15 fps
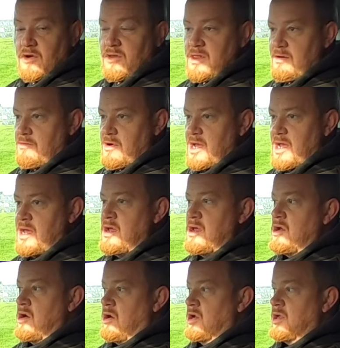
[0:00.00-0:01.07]
phone that way,
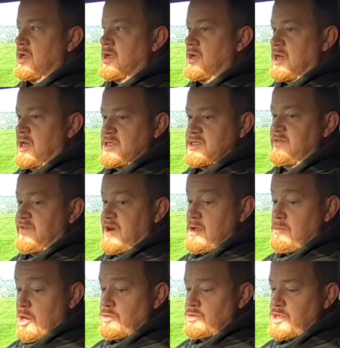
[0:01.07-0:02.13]
or you can connect it
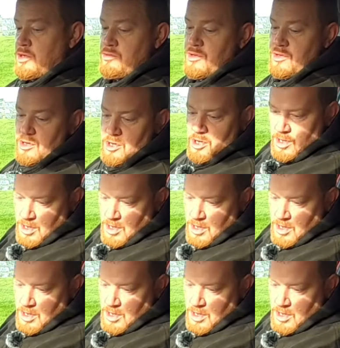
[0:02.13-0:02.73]
via Bluetooth.